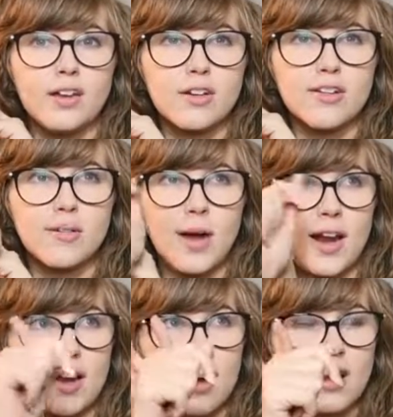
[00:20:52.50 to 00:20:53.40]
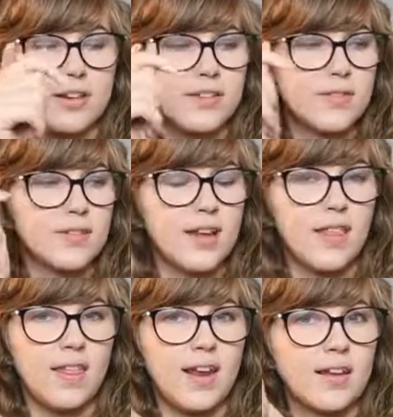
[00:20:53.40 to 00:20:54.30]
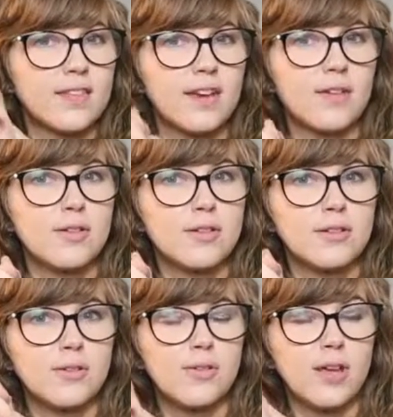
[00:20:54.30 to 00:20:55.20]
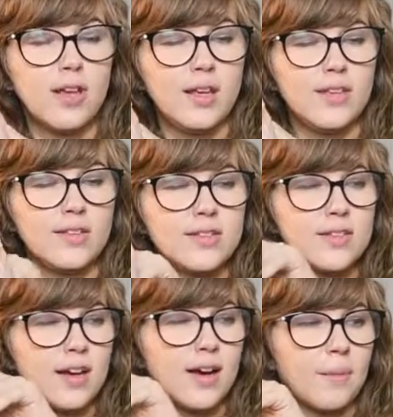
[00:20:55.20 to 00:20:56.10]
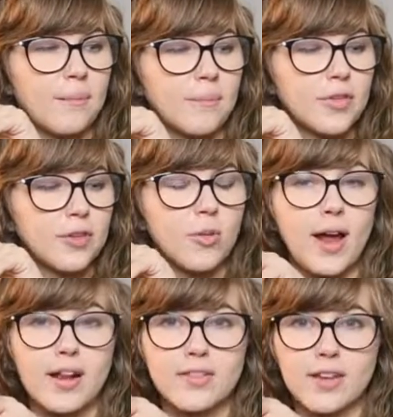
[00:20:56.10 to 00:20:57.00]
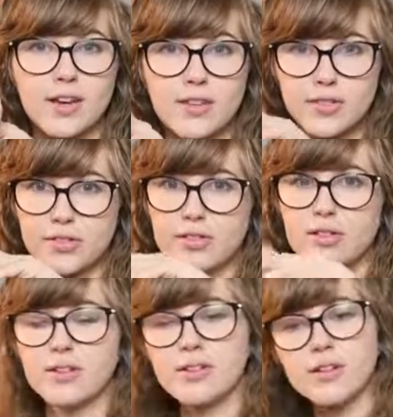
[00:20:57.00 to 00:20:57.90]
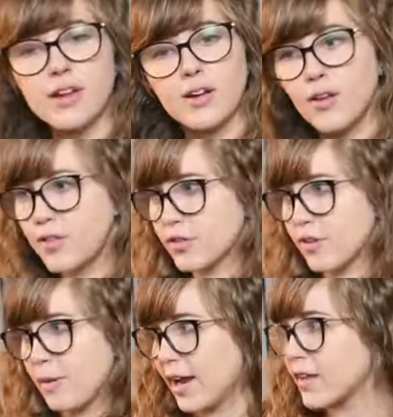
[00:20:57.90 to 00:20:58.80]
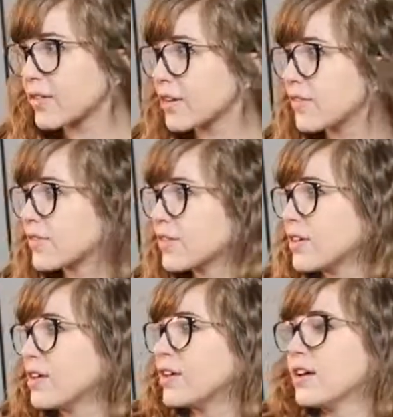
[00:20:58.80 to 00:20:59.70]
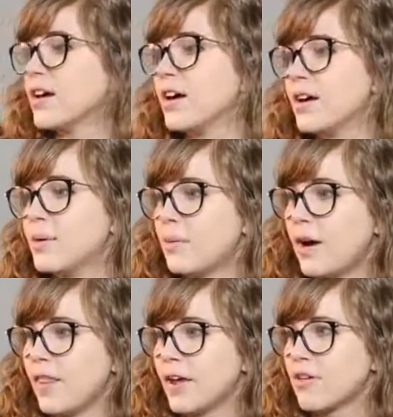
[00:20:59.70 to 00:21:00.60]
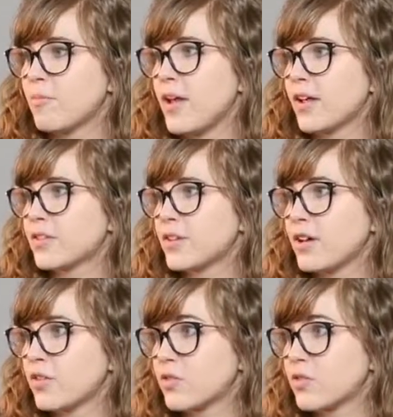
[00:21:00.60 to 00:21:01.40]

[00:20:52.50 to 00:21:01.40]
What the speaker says: chromatic octaves, and then the next thing I would do is chromatic scales. I know all these chromatic stuff. I like chromatic scales